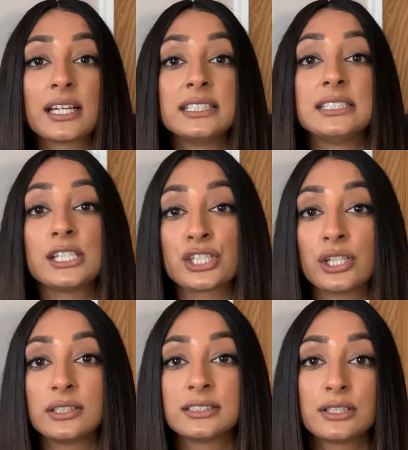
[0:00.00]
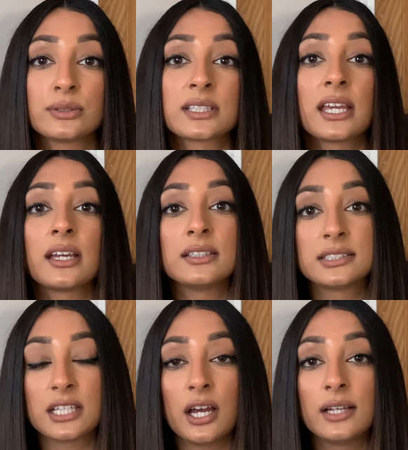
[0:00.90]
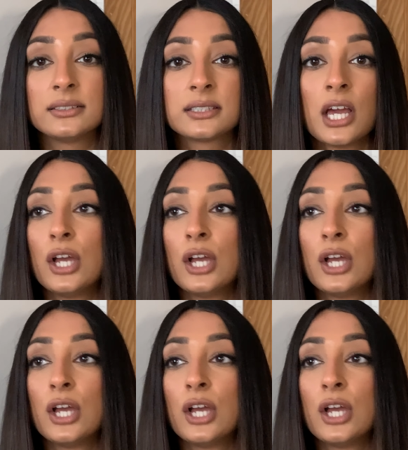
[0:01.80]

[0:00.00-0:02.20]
conditions and your skin concerns.